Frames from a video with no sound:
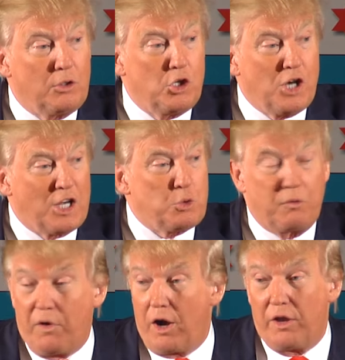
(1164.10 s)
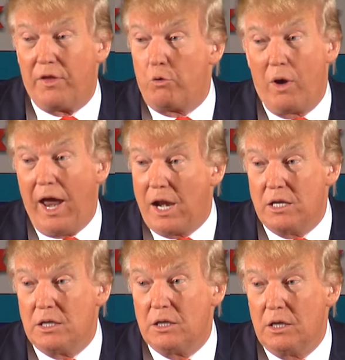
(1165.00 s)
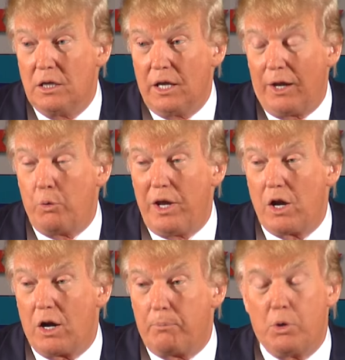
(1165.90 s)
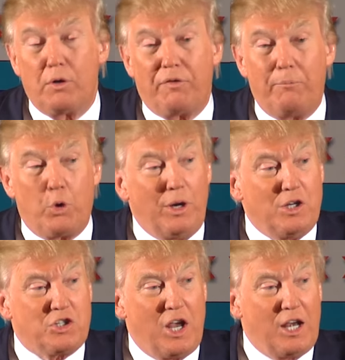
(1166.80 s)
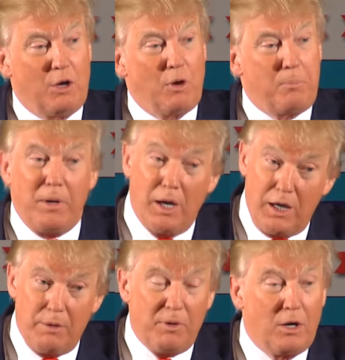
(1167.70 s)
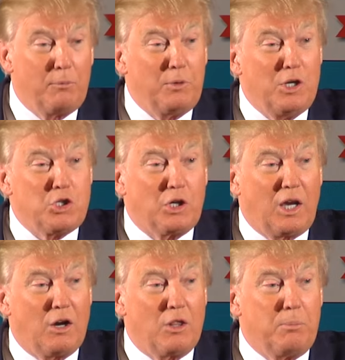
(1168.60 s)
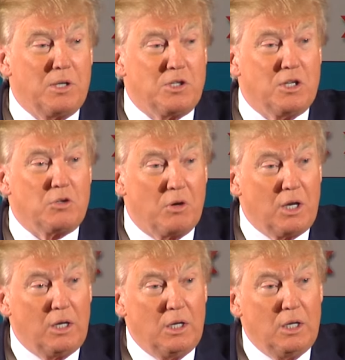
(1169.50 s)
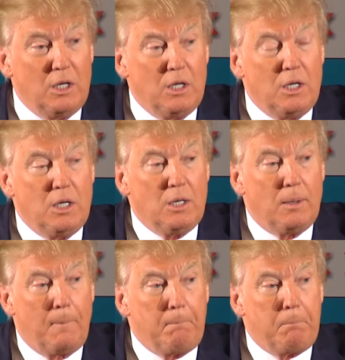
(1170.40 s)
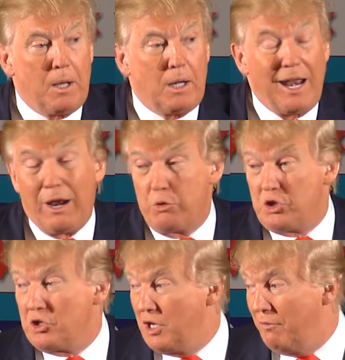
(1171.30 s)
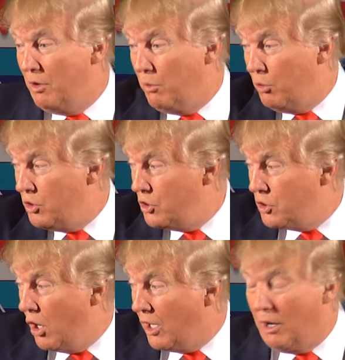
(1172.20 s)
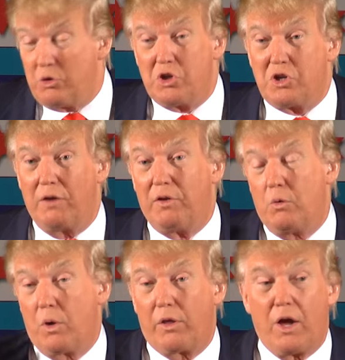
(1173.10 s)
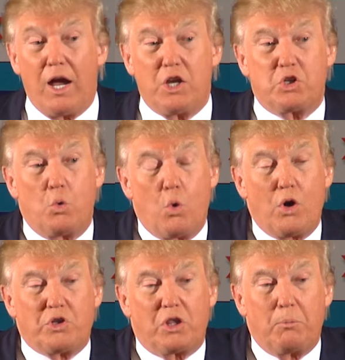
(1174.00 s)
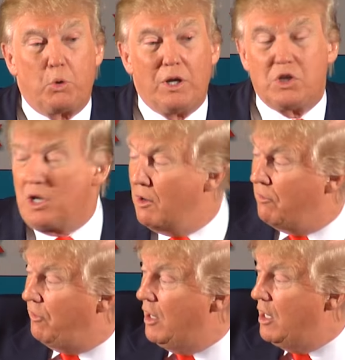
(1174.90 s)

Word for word: the shots were fired and they ran. And we had our beautiful Marines standing right behind them, and our Marines took care of the business, right? But, and I was just given, we were just talking, I was just given one of the highest awards that the Marines give